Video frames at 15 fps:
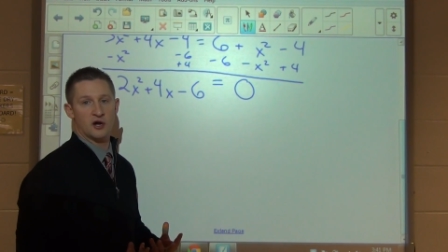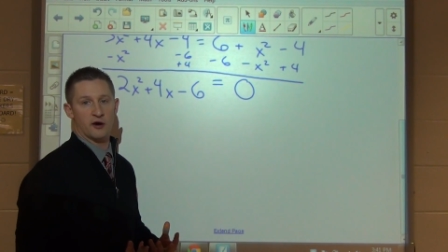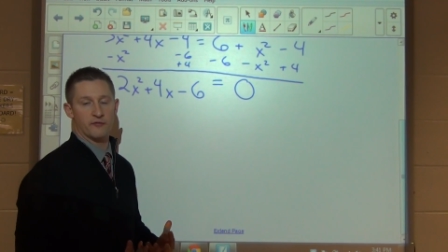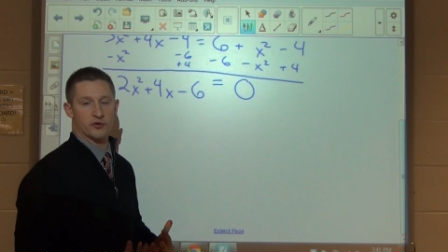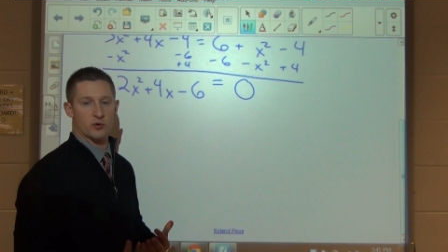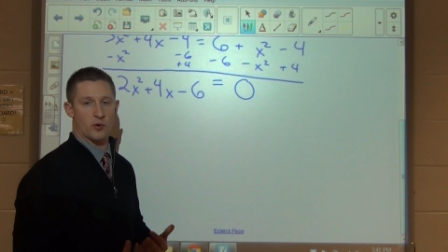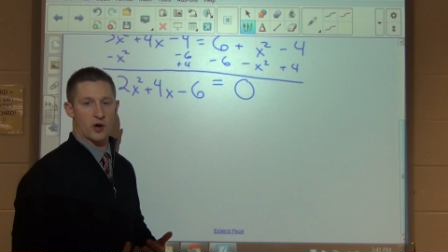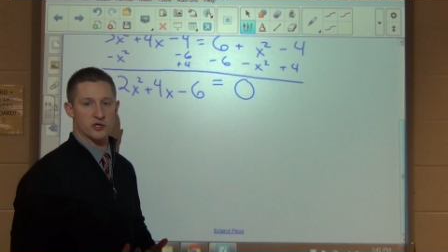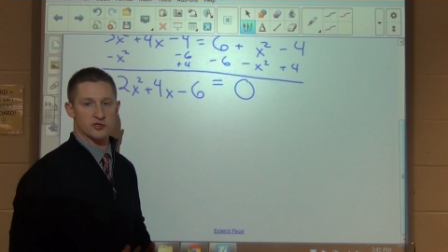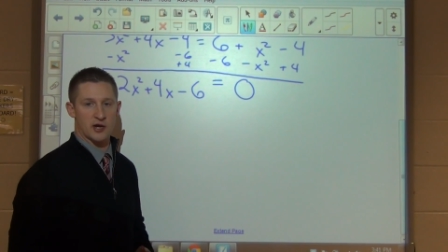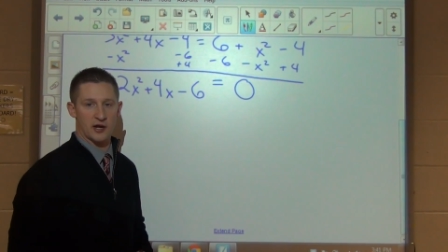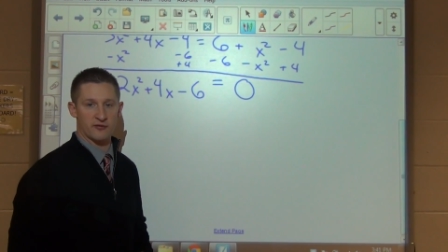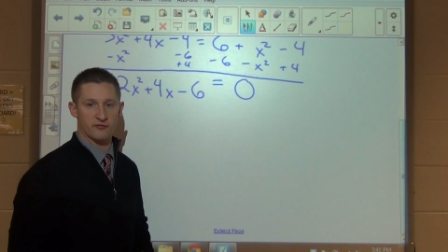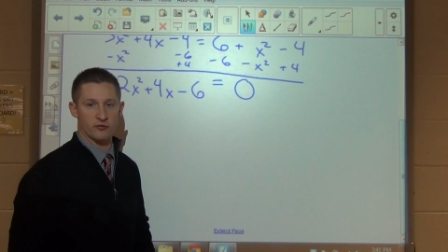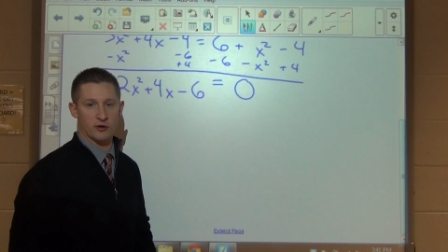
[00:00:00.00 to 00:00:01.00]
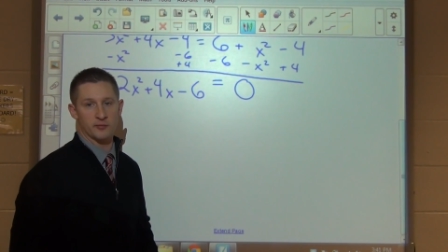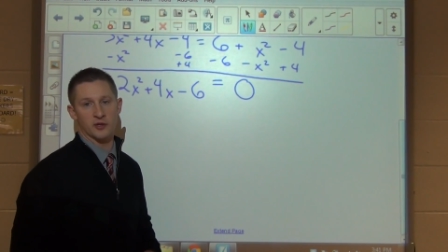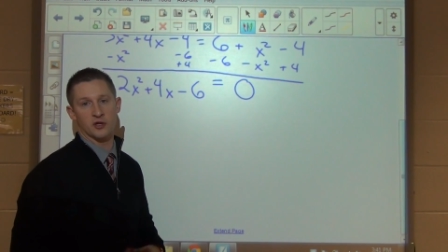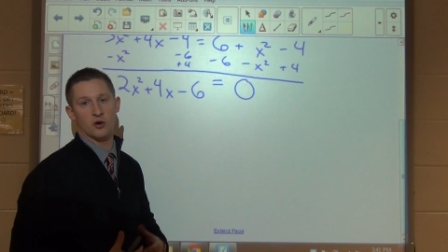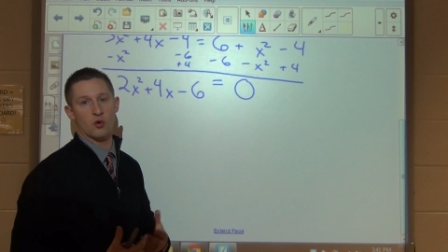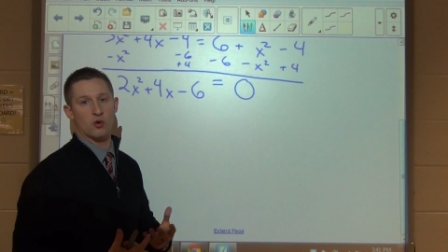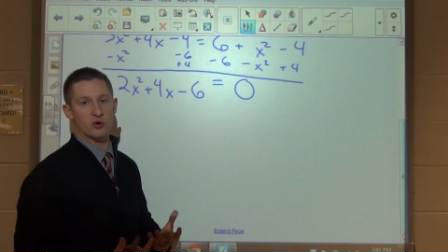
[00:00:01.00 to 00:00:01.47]
of the quadratic
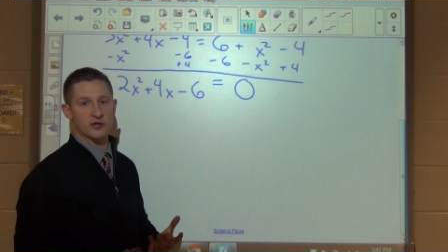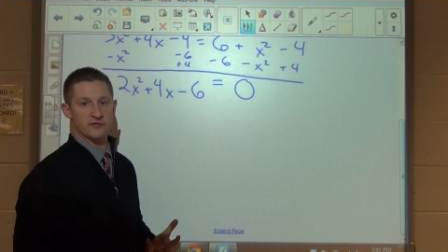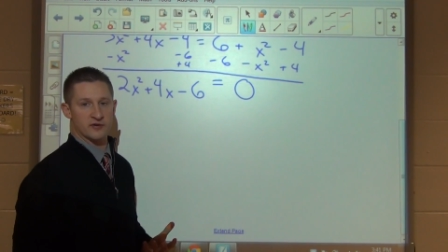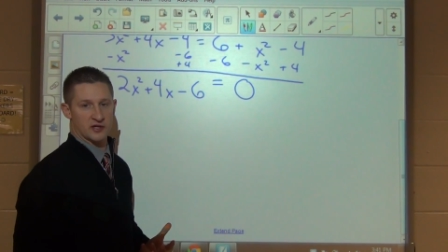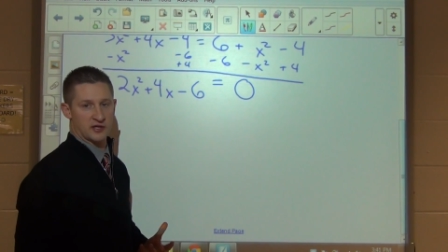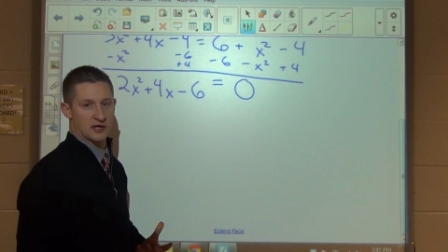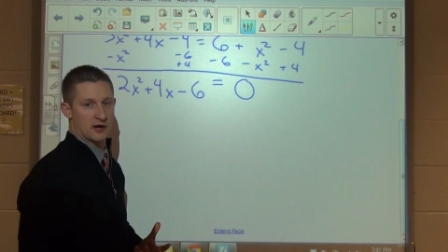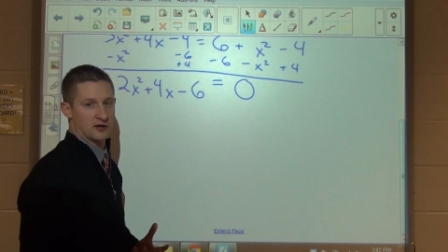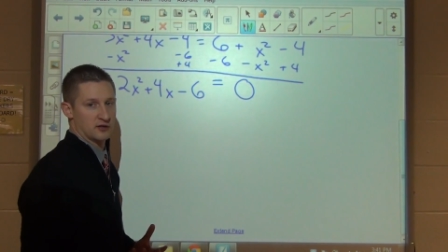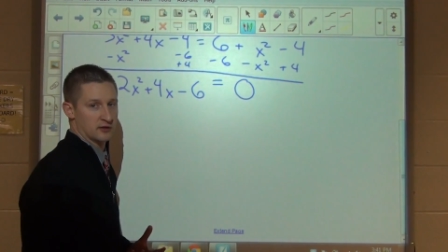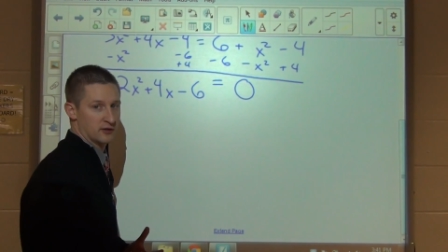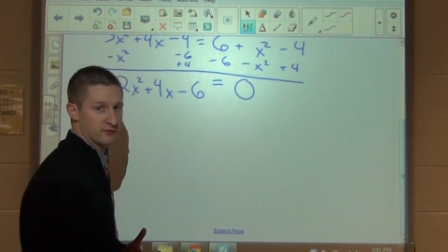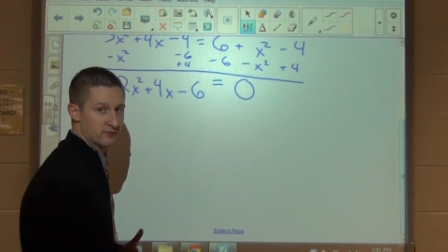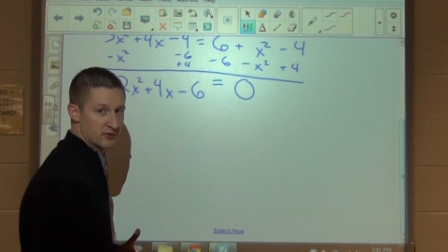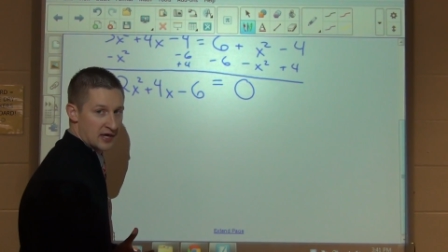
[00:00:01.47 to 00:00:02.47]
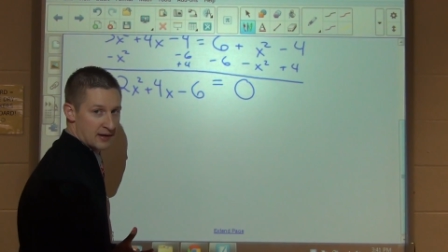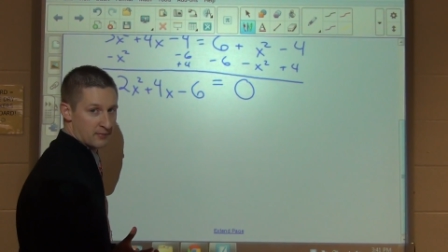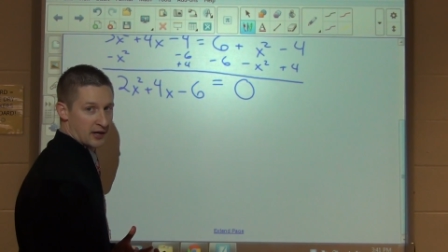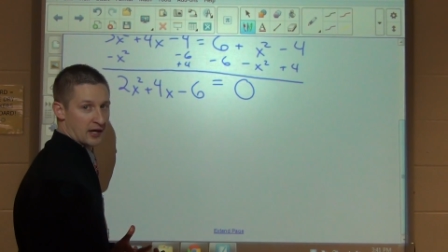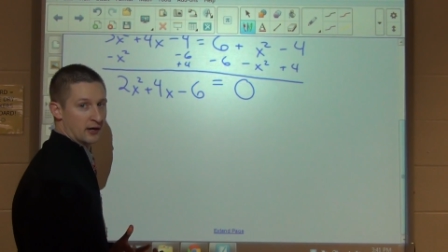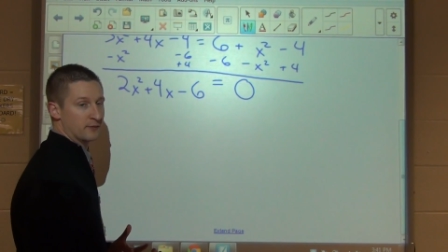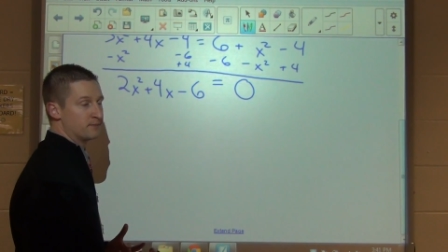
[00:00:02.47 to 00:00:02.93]
formula or even a calculator for
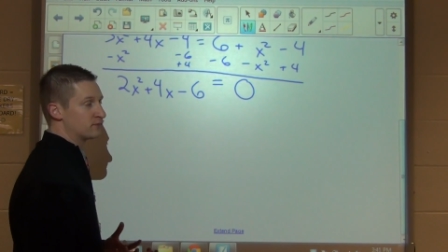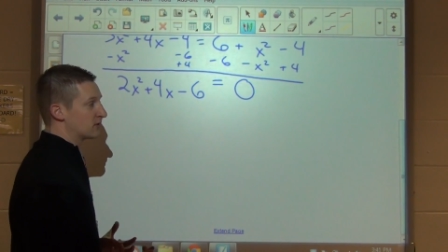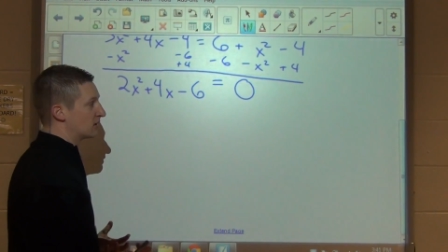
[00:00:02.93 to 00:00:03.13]
that matter.